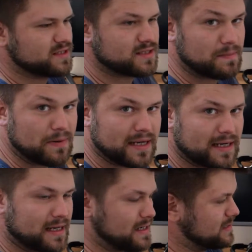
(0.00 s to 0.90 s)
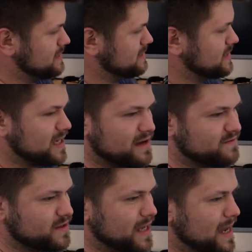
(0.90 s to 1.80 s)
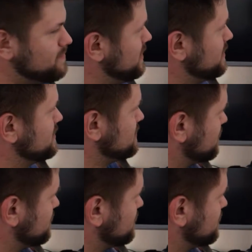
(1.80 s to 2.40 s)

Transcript: it's a pin like this, a cover cap like this, I'm